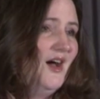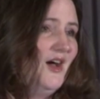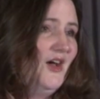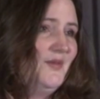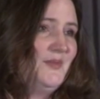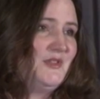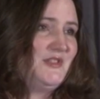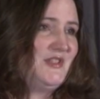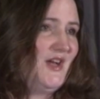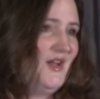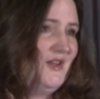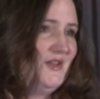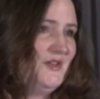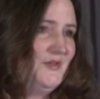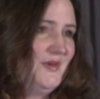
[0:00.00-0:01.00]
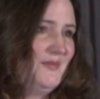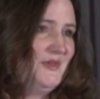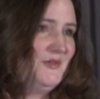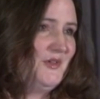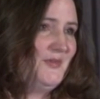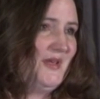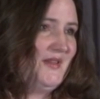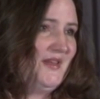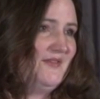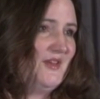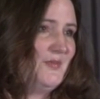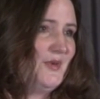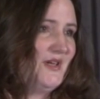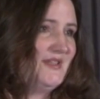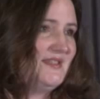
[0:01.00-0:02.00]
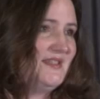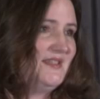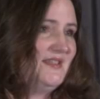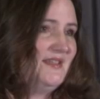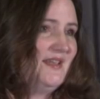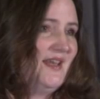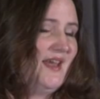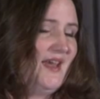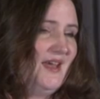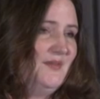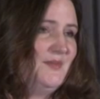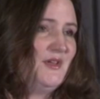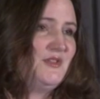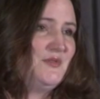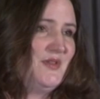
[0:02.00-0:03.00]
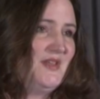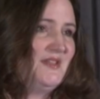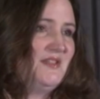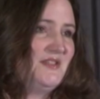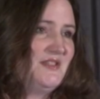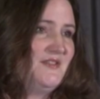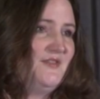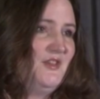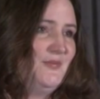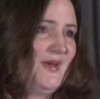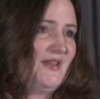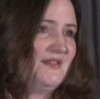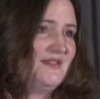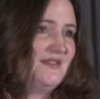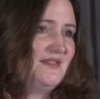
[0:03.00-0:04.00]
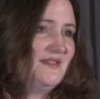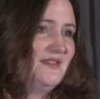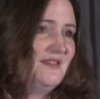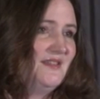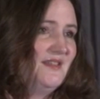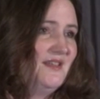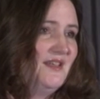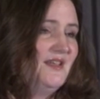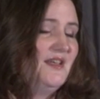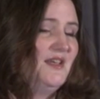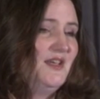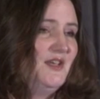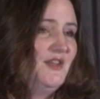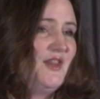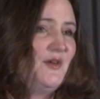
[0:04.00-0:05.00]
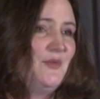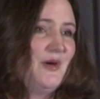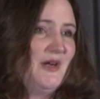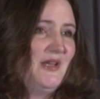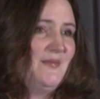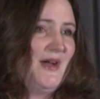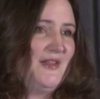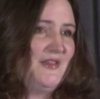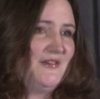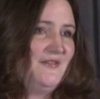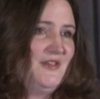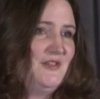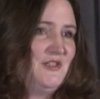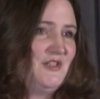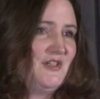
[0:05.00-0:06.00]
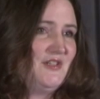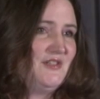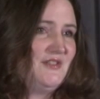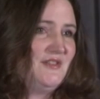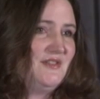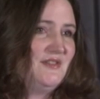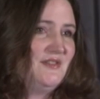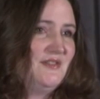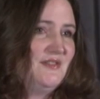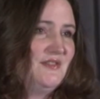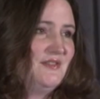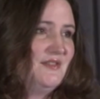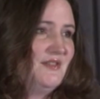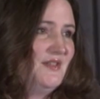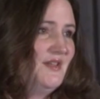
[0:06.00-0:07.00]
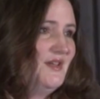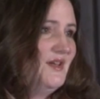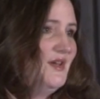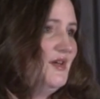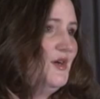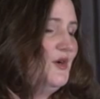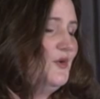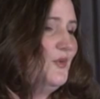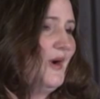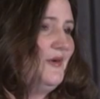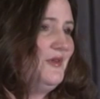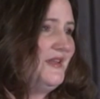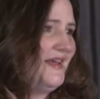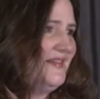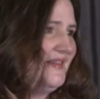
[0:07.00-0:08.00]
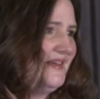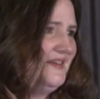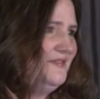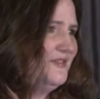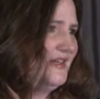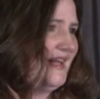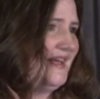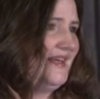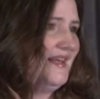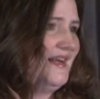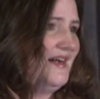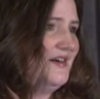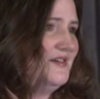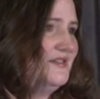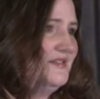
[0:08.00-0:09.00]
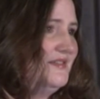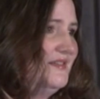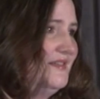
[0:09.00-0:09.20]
Almost all of the women will be leaving prison, and most within just a few months. They worry about their futures. Where will I live when I get out?